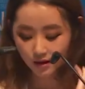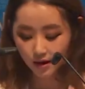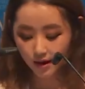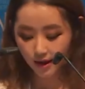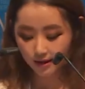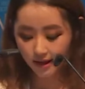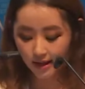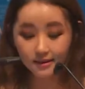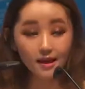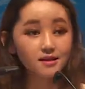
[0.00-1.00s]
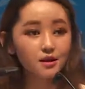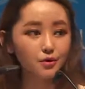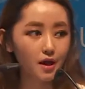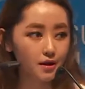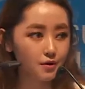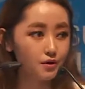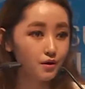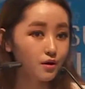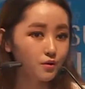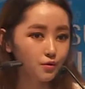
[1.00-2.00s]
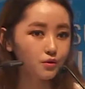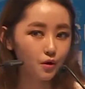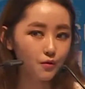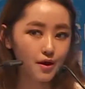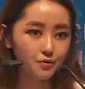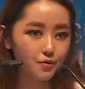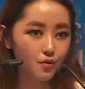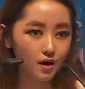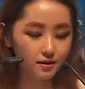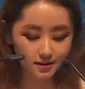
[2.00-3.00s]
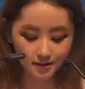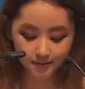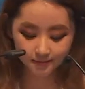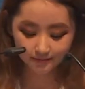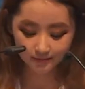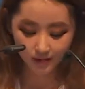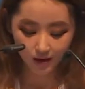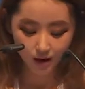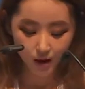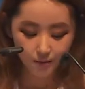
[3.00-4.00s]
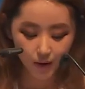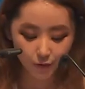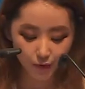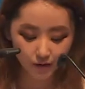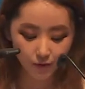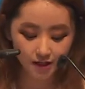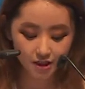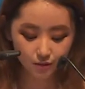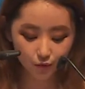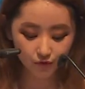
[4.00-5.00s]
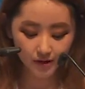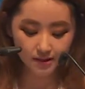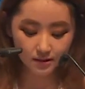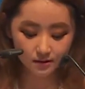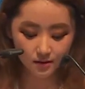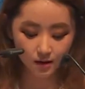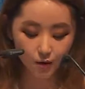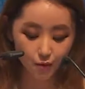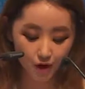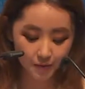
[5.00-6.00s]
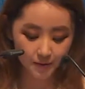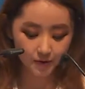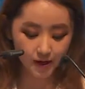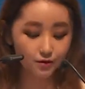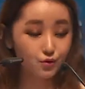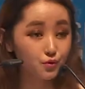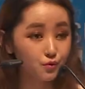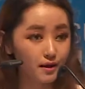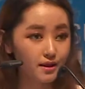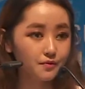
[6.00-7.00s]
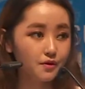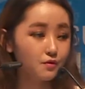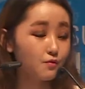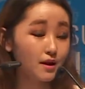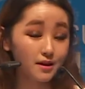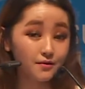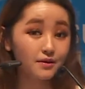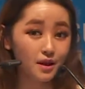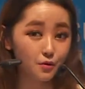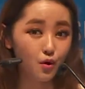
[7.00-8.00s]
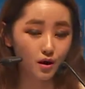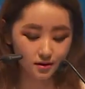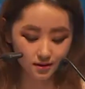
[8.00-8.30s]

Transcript: and can dance the, day, the way we want. But we watch the movies where people can do whatever, whatever they want.